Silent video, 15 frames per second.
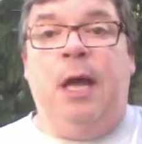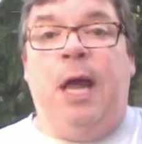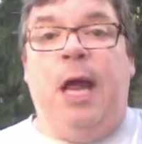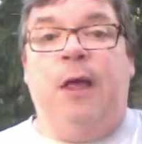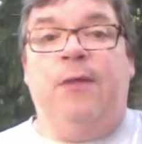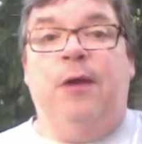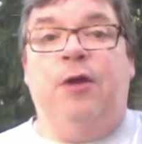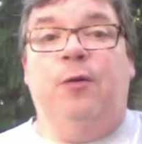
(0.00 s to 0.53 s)

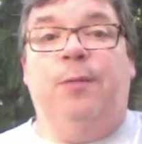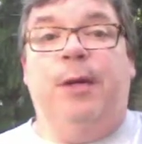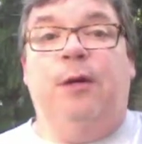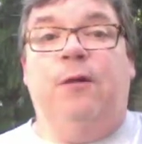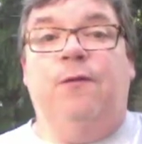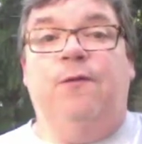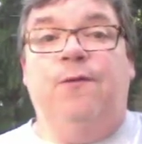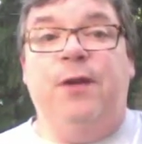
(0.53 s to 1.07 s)
and then you'll be
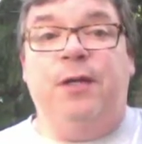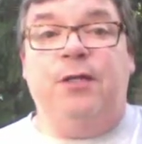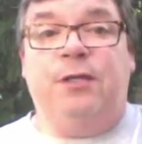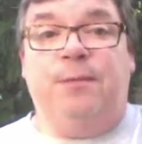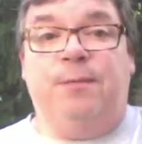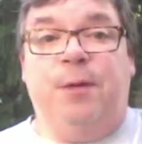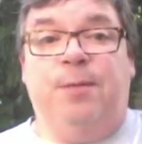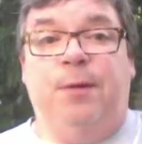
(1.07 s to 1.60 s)
able to finish
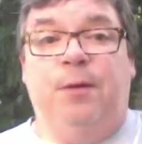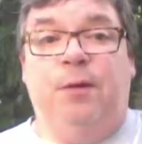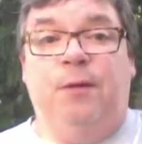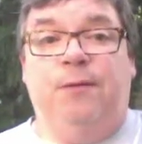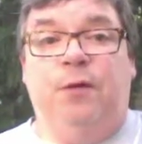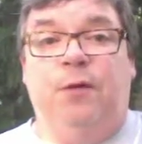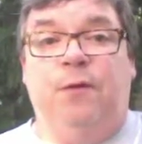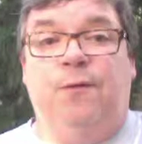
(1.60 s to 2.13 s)
up the peer
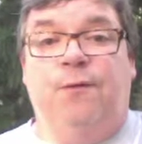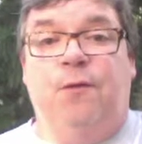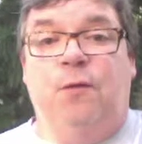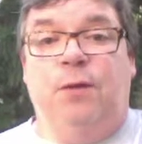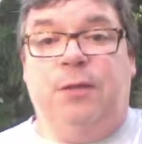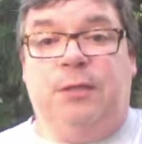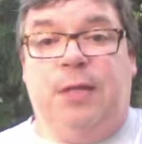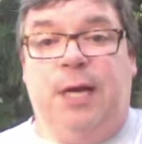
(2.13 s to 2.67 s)
review for
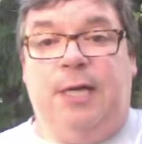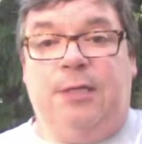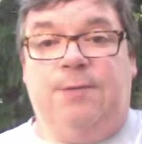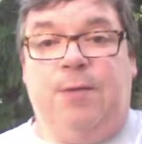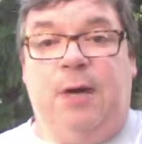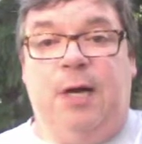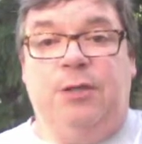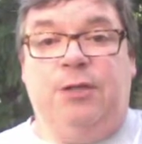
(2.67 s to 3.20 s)
this last
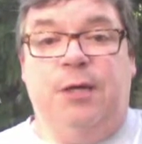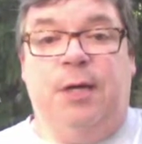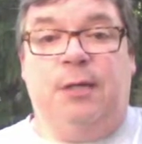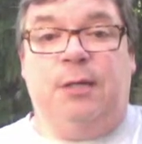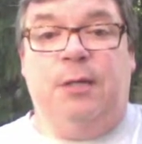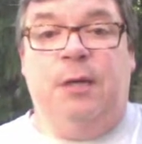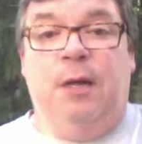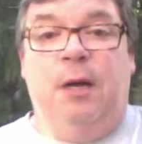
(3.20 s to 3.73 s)
project
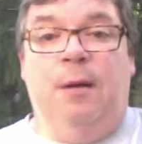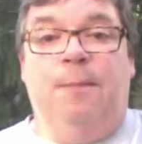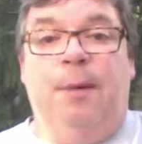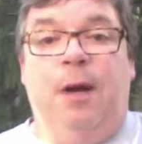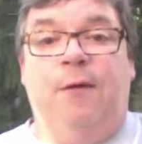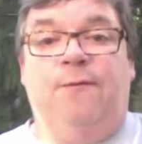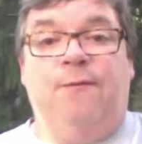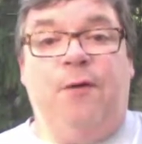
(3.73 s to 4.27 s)

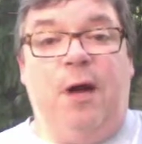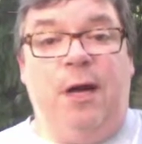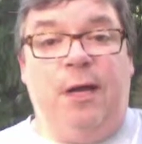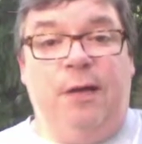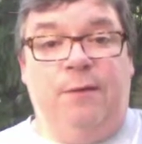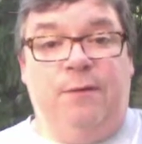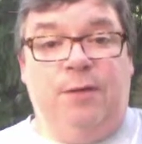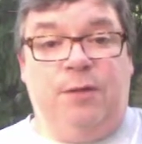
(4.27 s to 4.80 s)
by
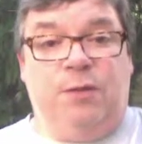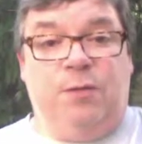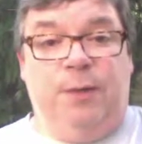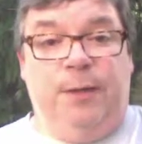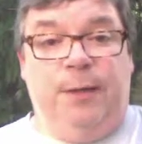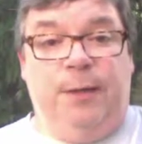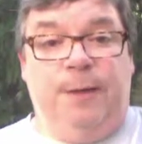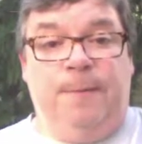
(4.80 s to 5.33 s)
Friday of this
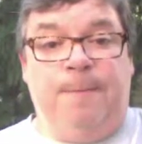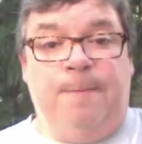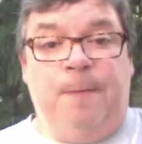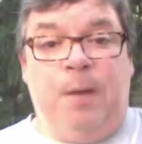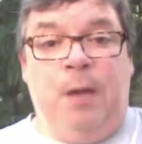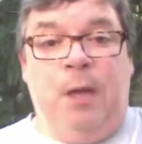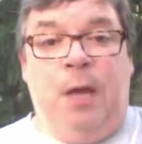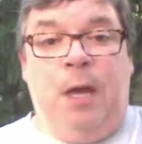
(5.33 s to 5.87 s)
week.
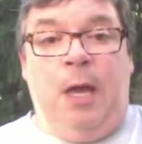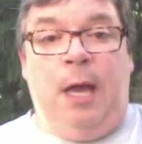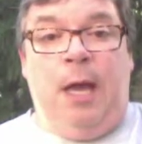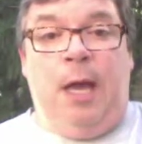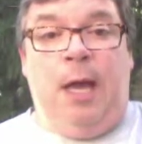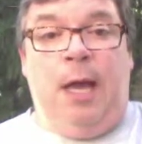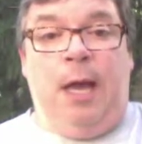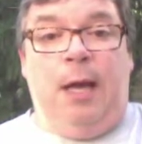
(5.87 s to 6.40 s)

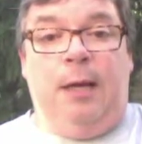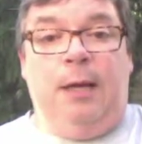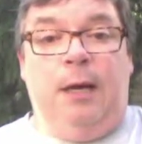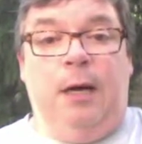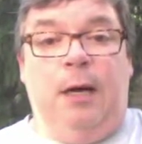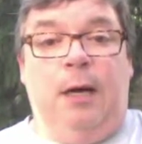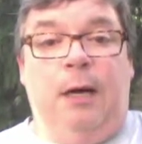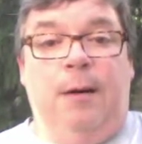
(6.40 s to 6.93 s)
And
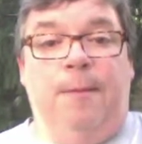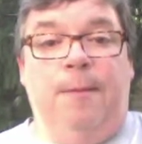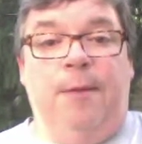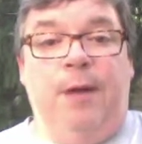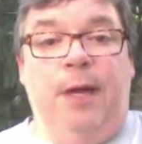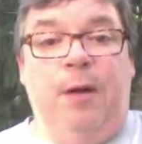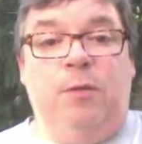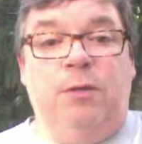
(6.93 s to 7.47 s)

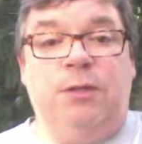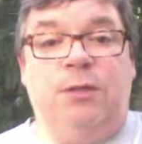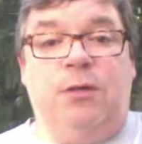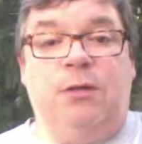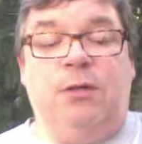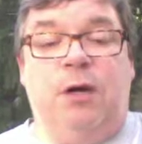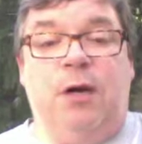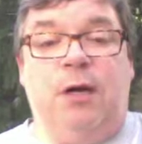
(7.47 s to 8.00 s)
then we'll
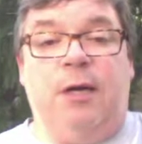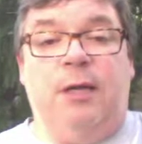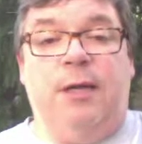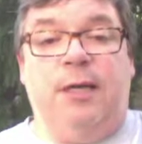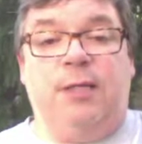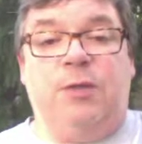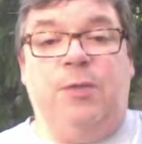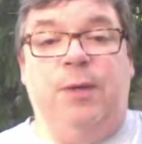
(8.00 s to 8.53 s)
start talking
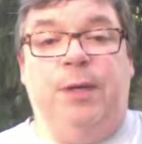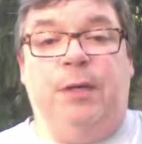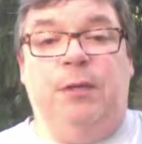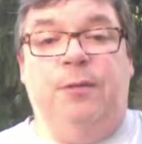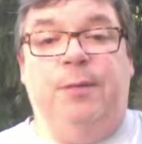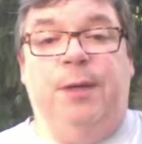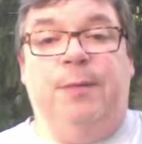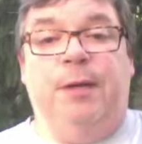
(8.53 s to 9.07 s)
next week a
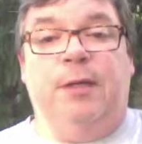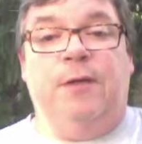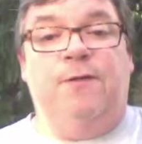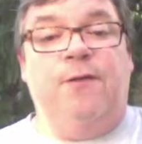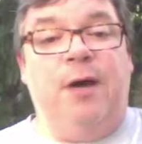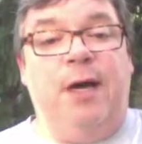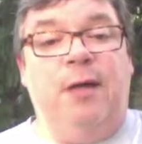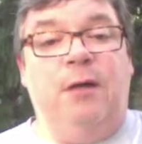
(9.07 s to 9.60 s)
little bit about the
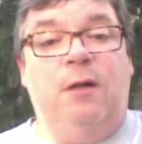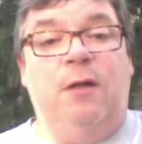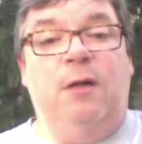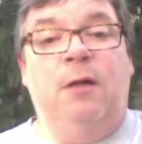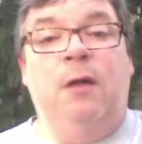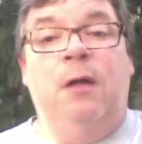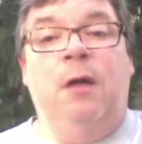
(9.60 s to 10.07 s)
final,